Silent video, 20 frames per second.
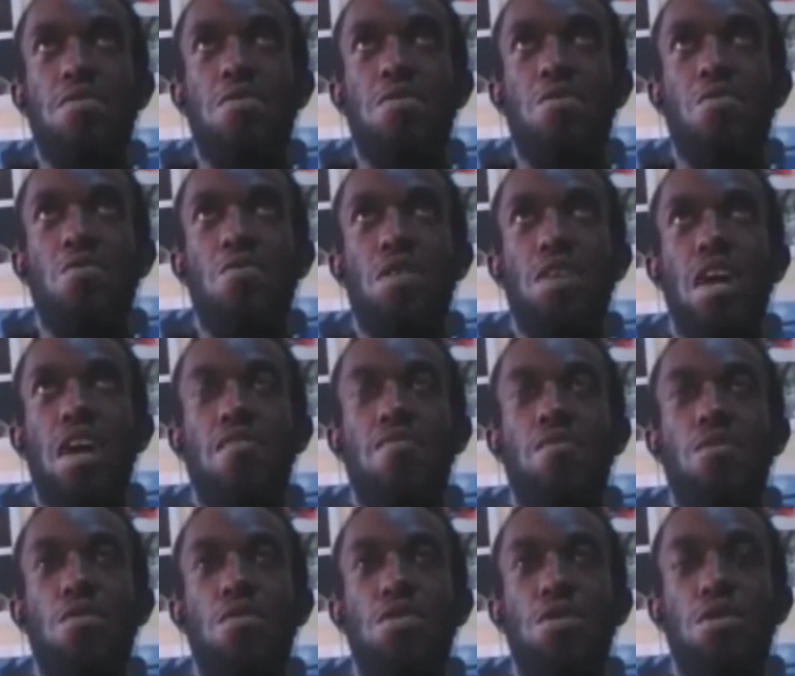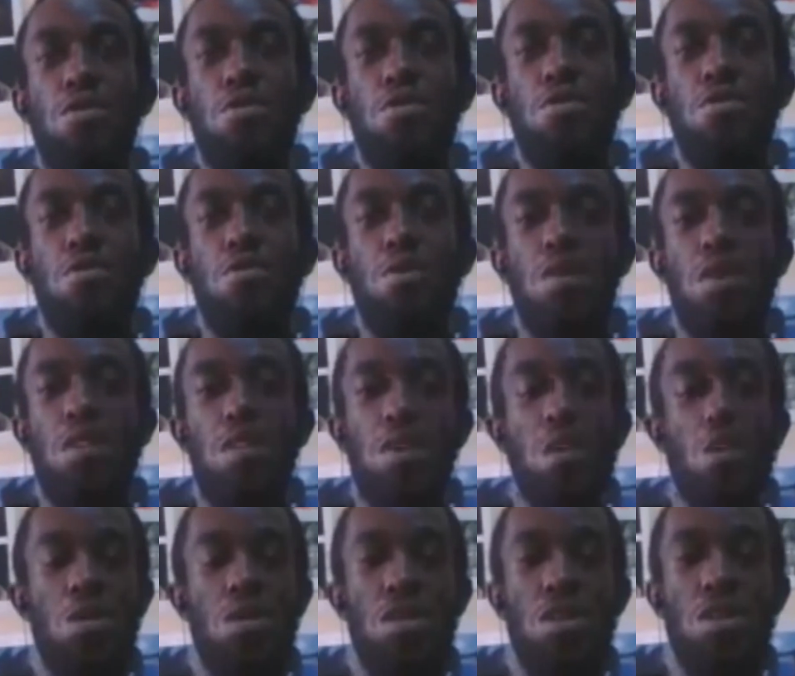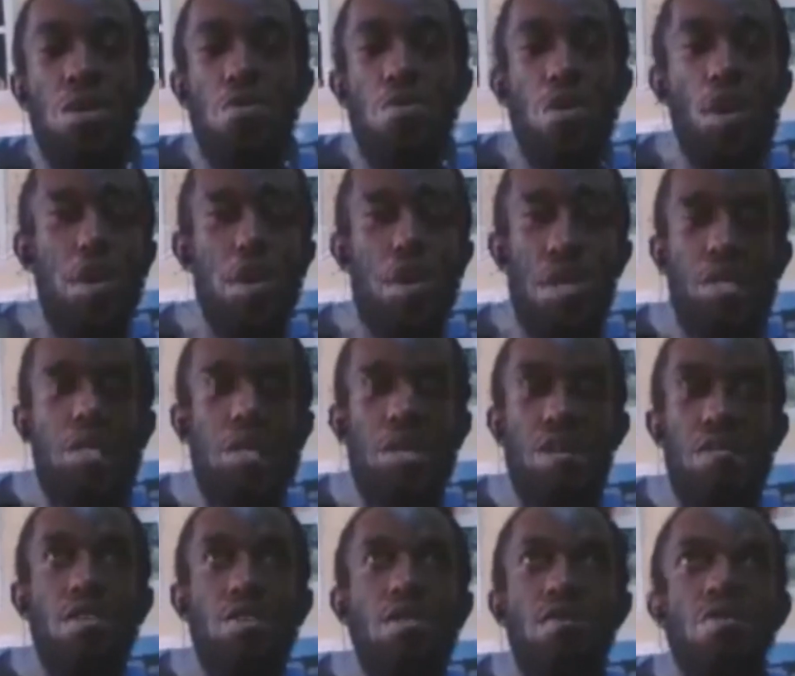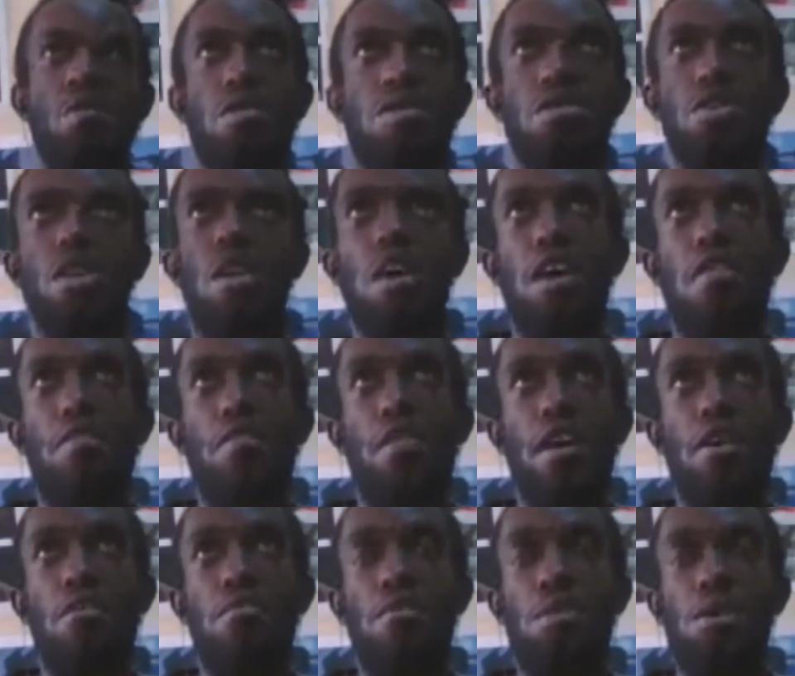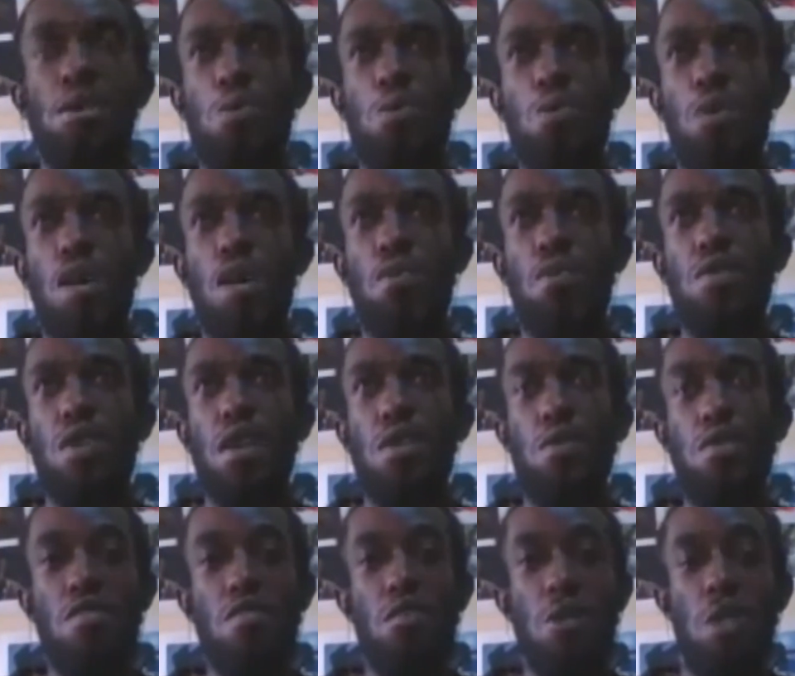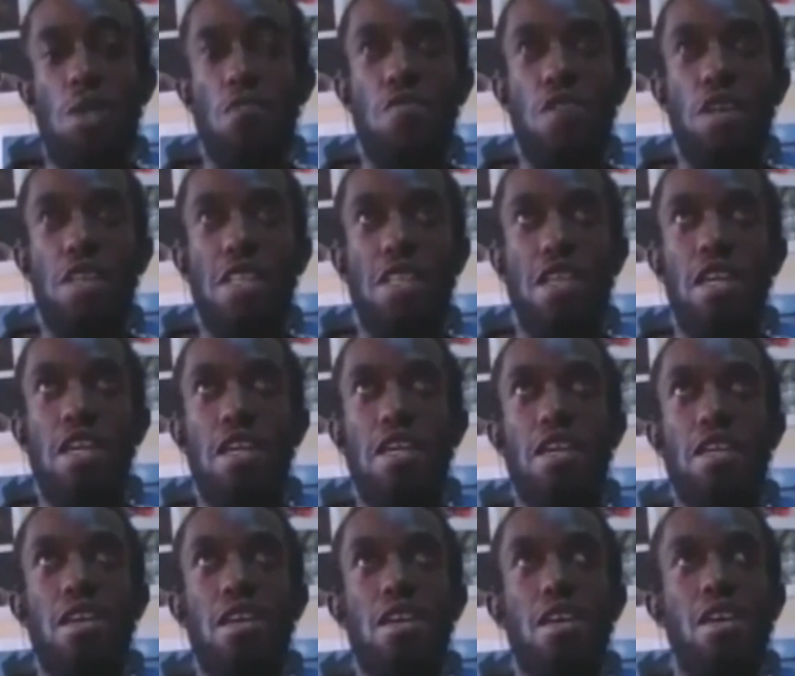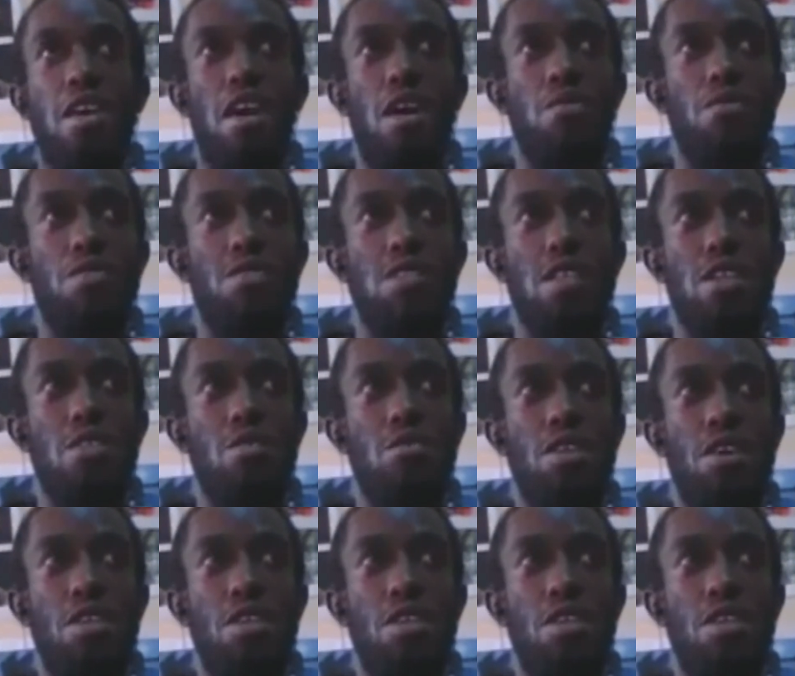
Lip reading: we have not also transitioned into that you know, environment where we can use visual effects. Like I would tell you that